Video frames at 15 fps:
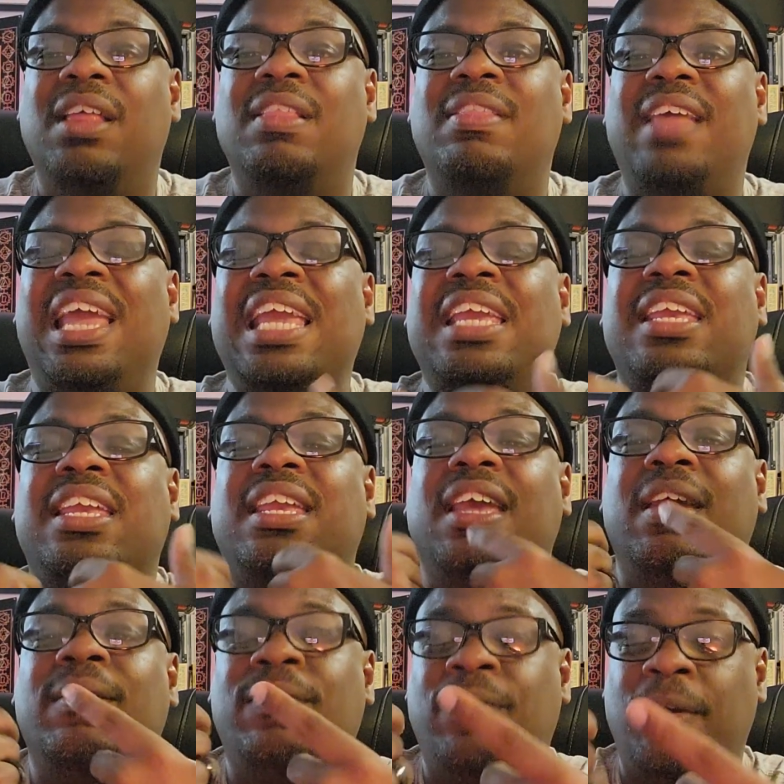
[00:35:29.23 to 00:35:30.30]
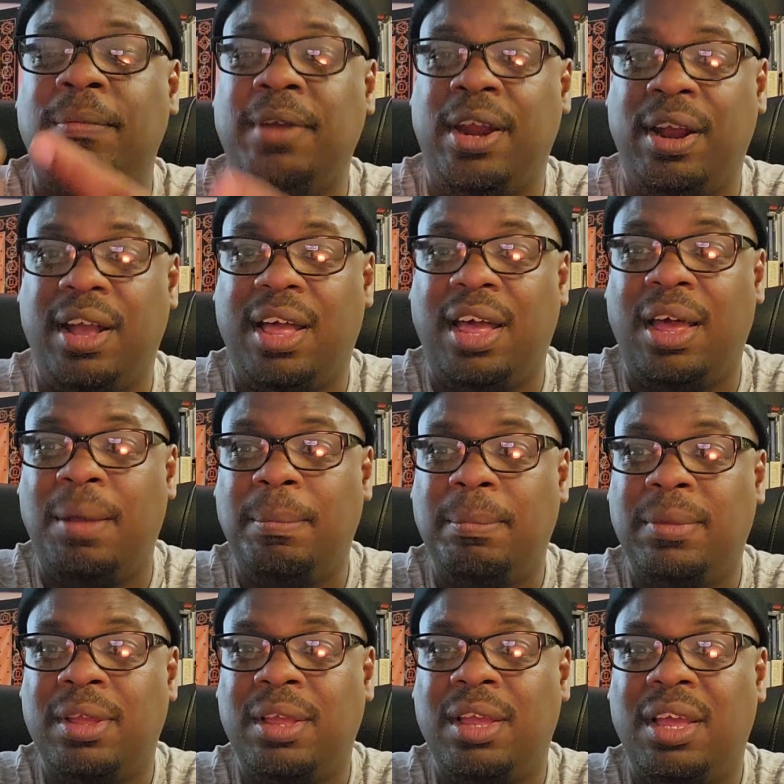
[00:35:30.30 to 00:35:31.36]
They give from their cup